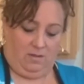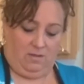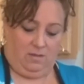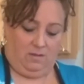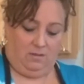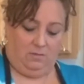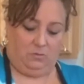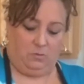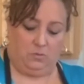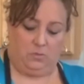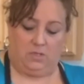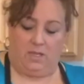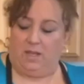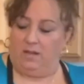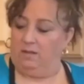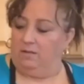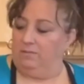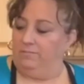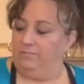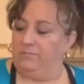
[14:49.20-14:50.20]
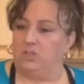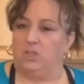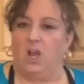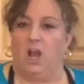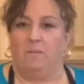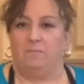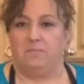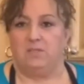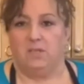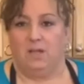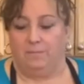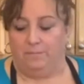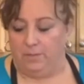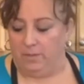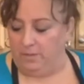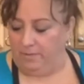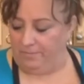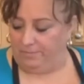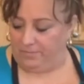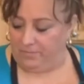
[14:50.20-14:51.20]
This was kind of chopped up
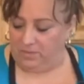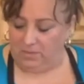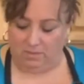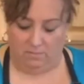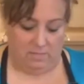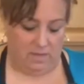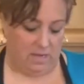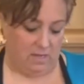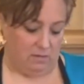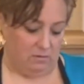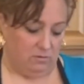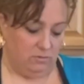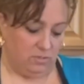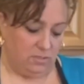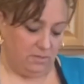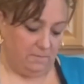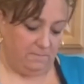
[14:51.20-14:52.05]
tomatoes.